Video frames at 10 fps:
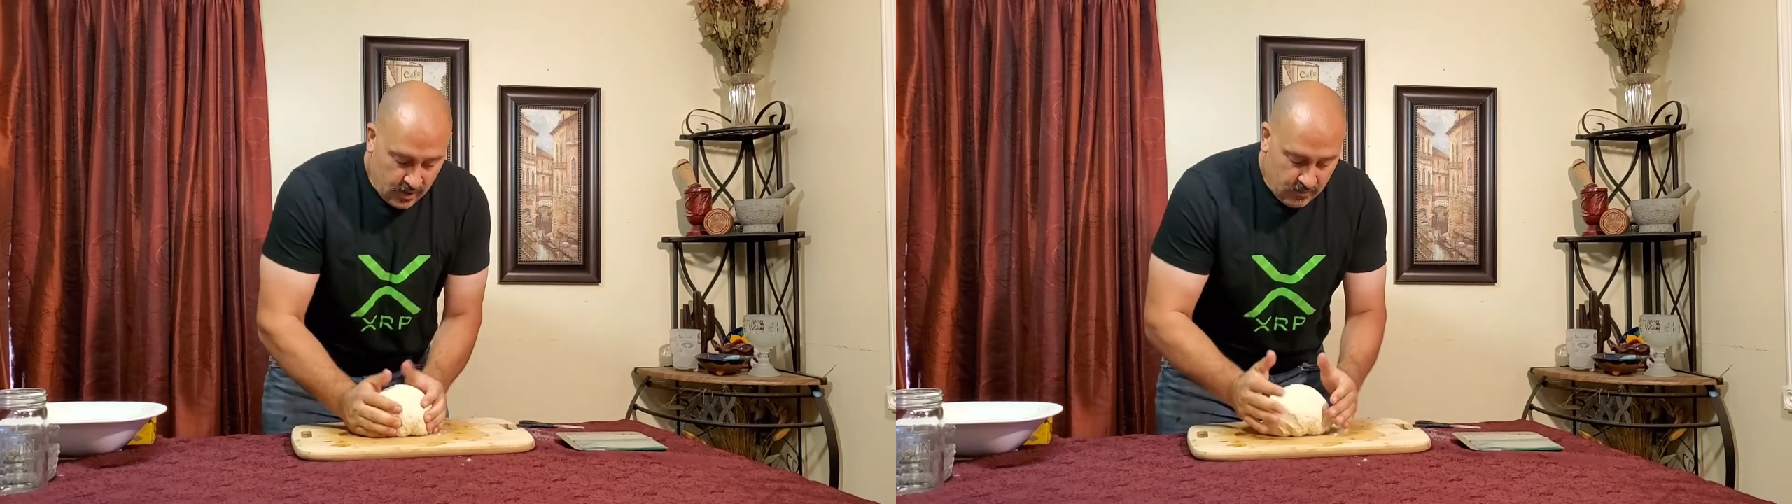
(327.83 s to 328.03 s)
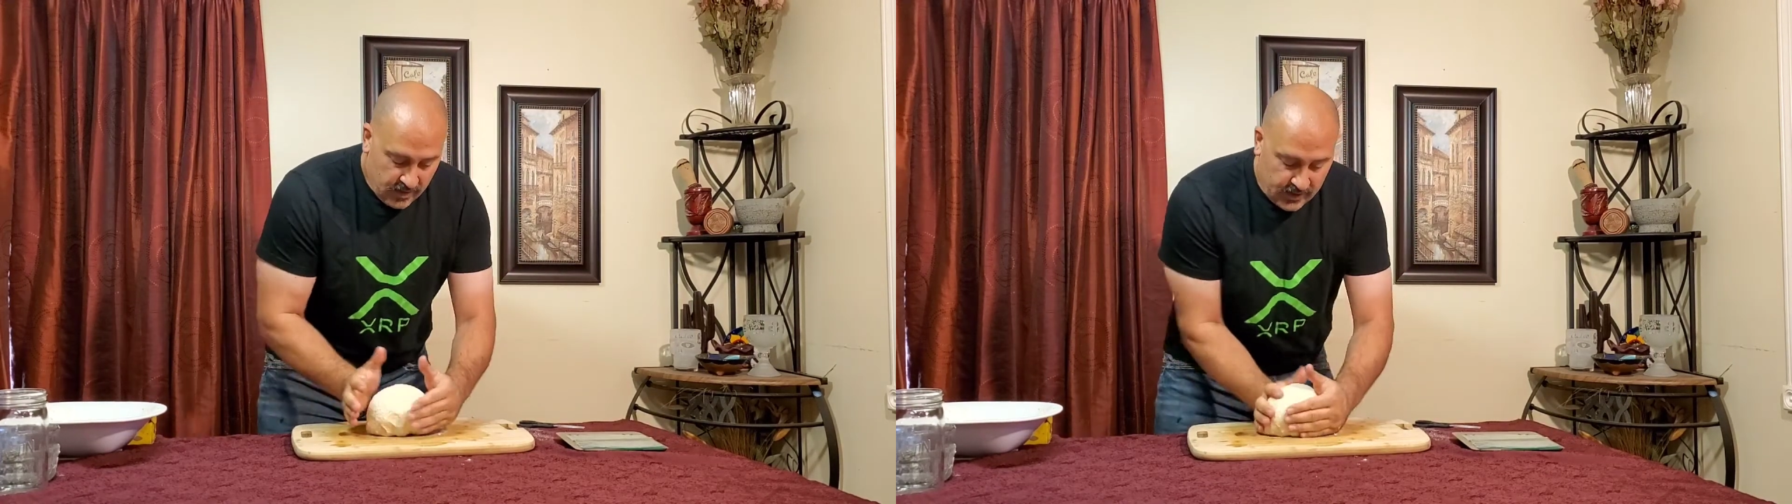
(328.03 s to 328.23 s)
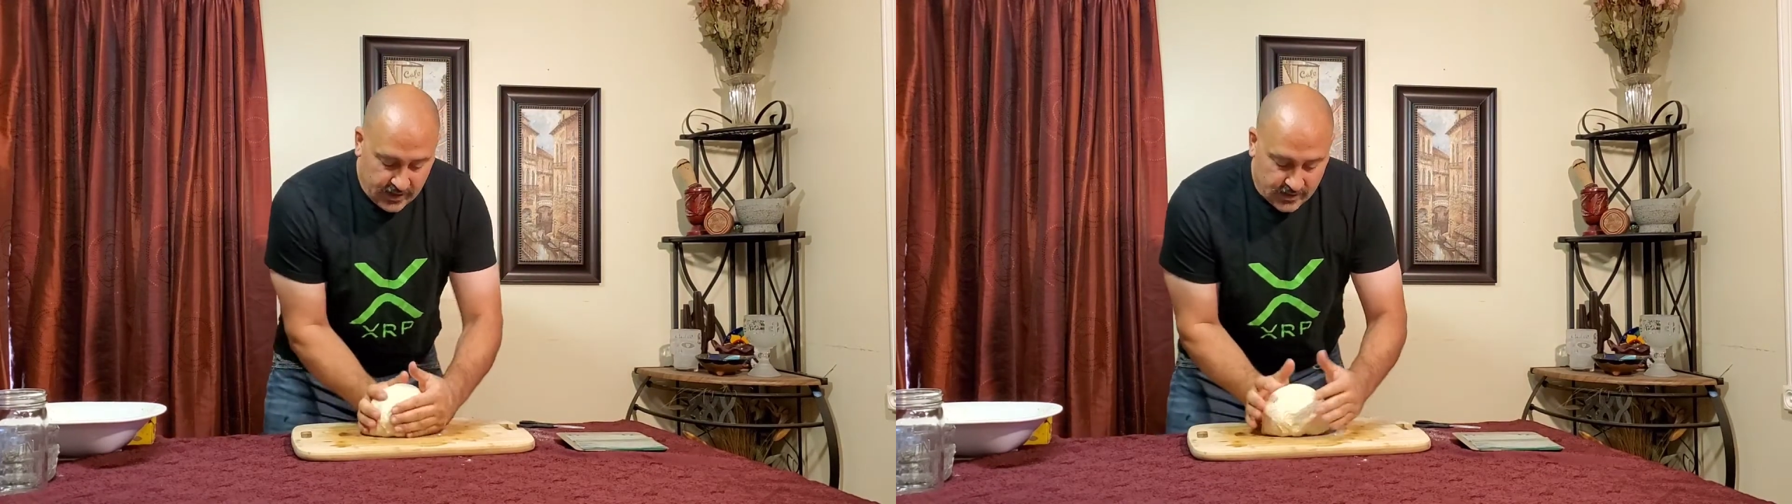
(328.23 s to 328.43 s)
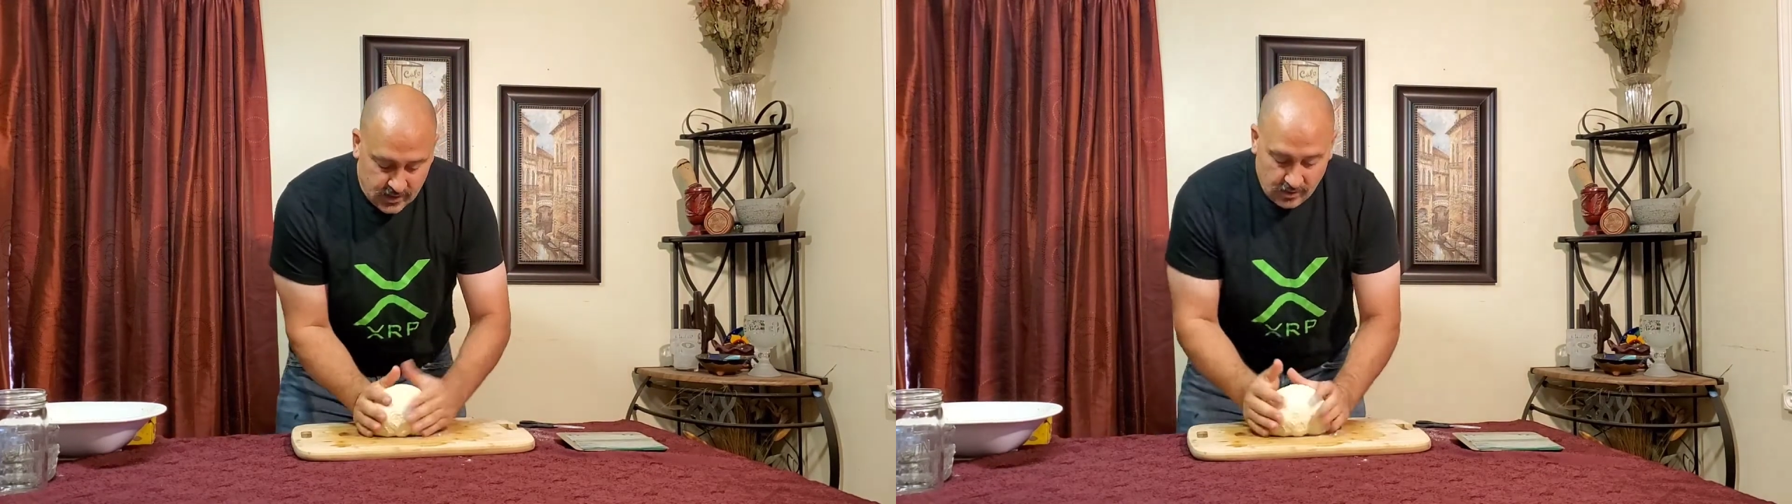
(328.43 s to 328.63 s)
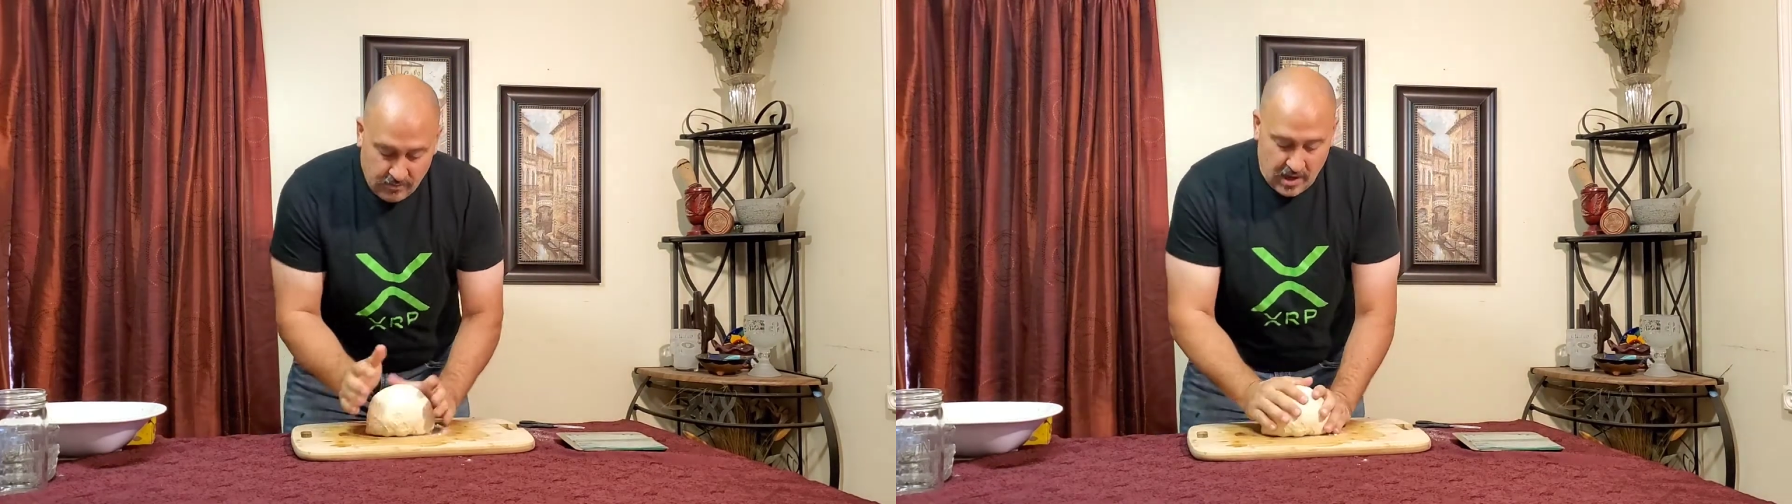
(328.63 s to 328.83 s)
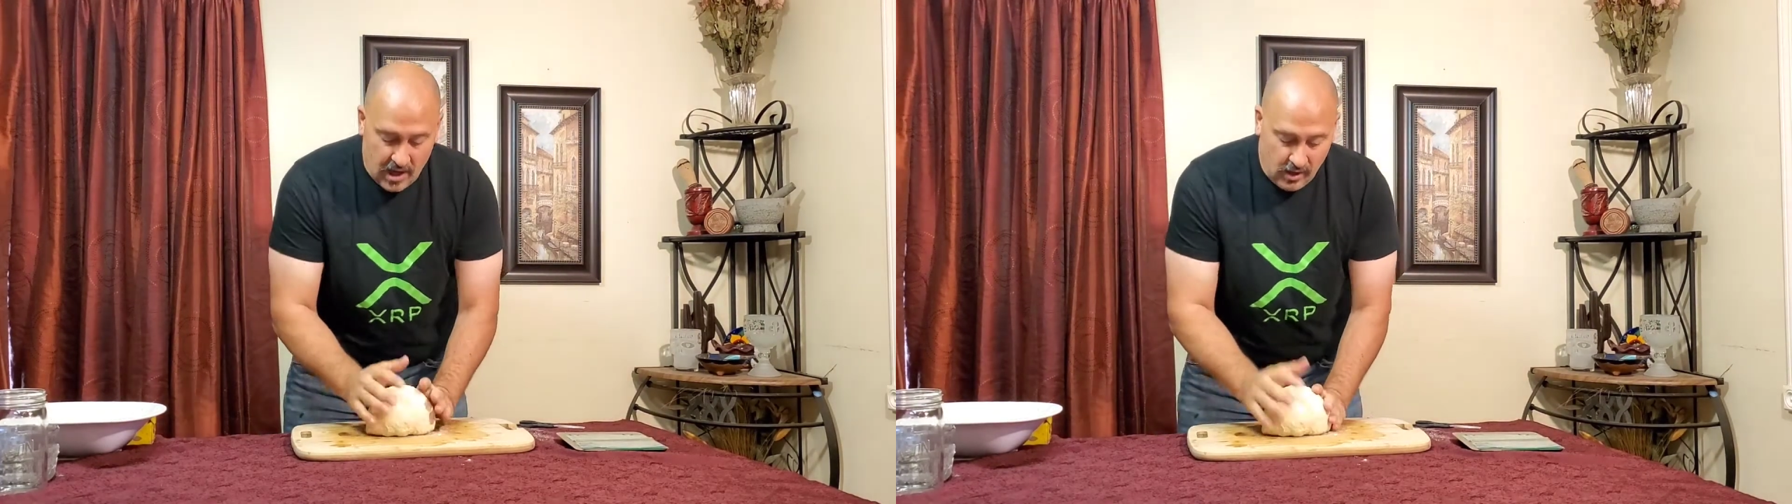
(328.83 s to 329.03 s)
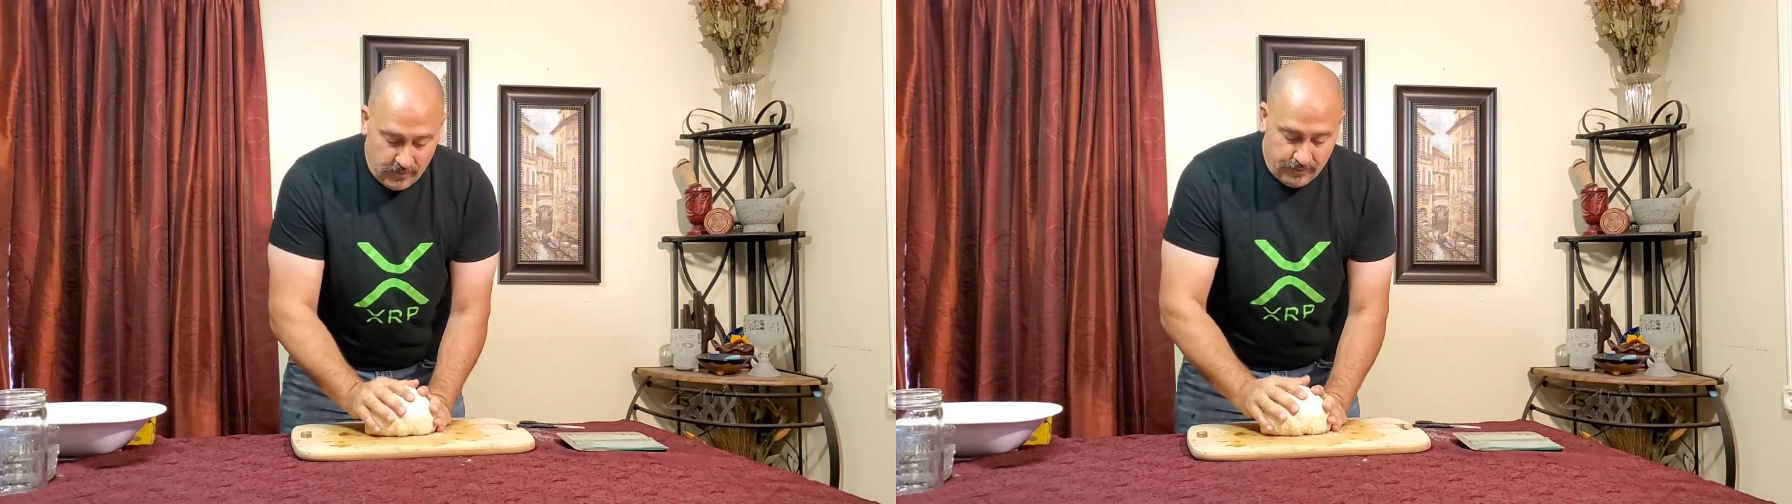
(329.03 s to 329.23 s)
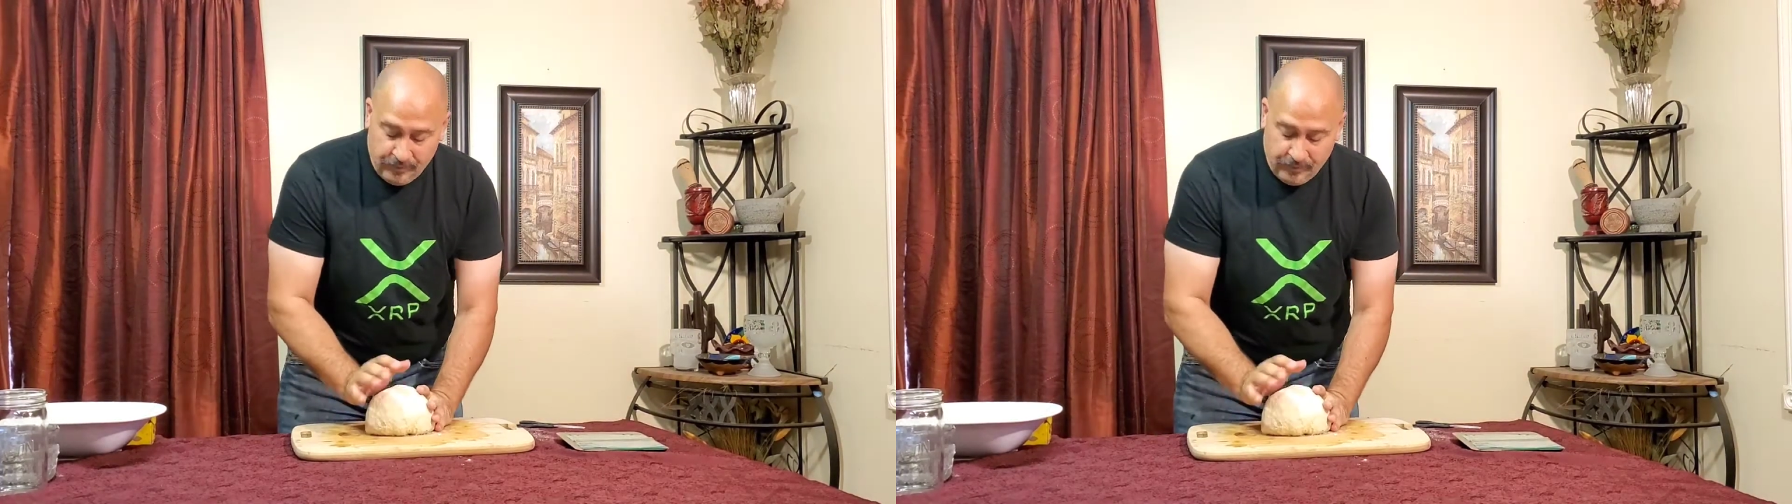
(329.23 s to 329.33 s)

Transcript: Make a nice little ball.